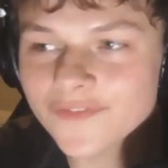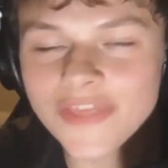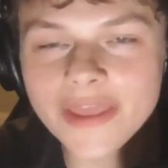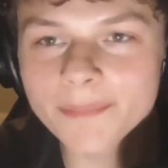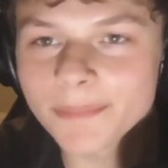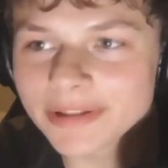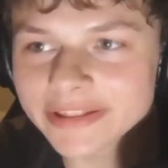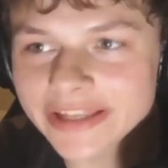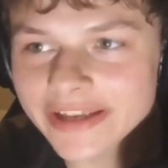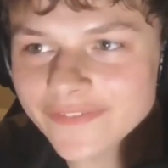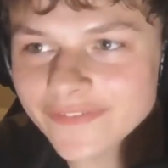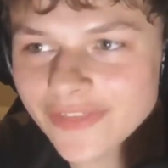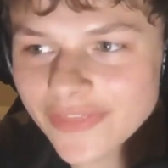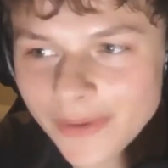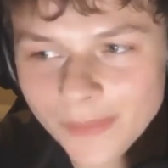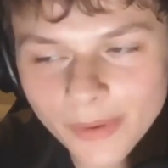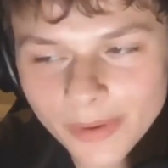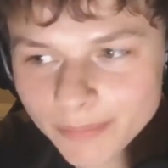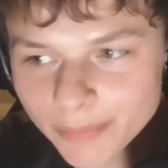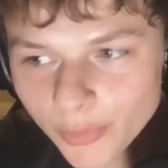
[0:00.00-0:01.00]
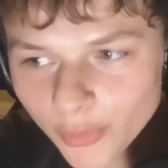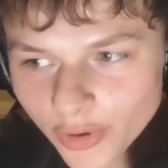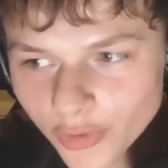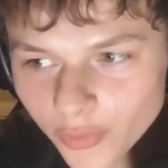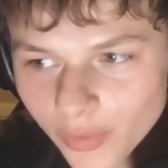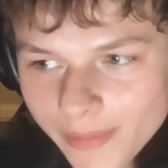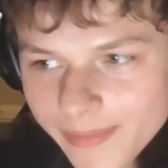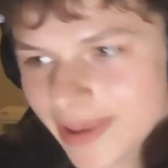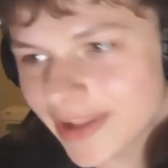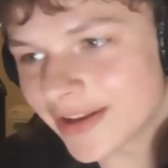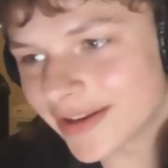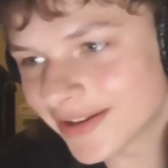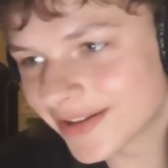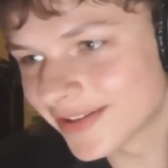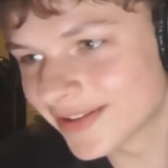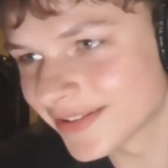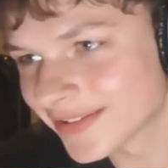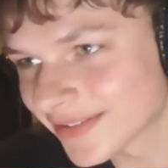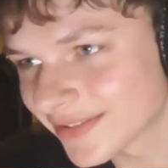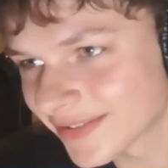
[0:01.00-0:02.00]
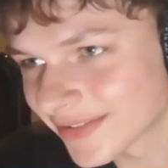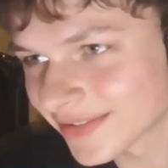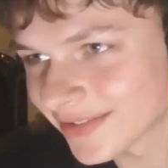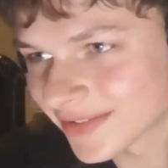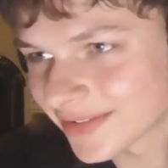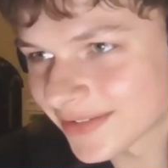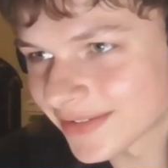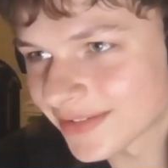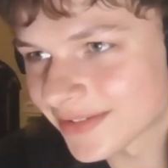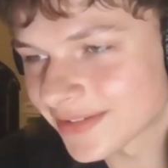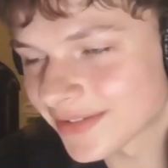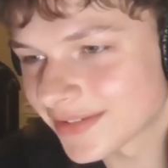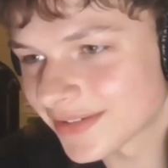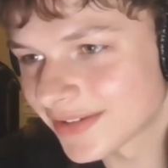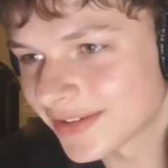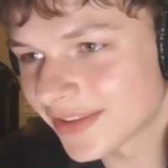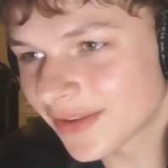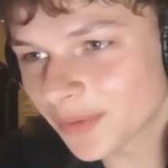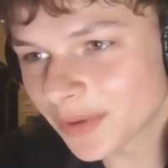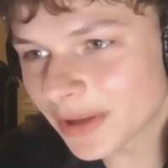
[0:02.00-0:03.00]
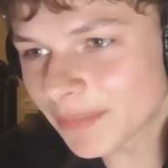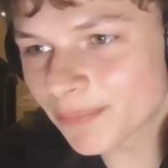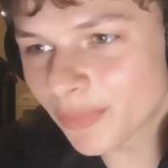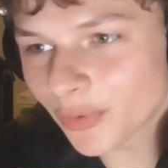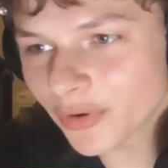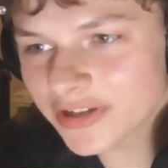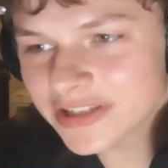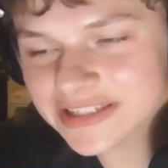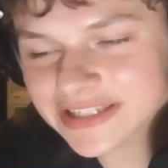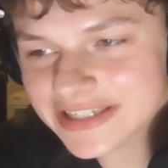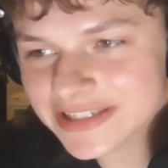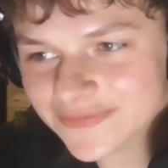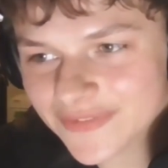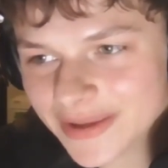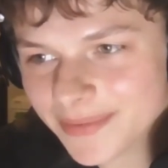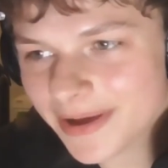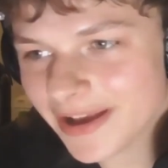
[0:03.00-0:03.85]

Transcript: they believe that they were born women? They were like born cis females.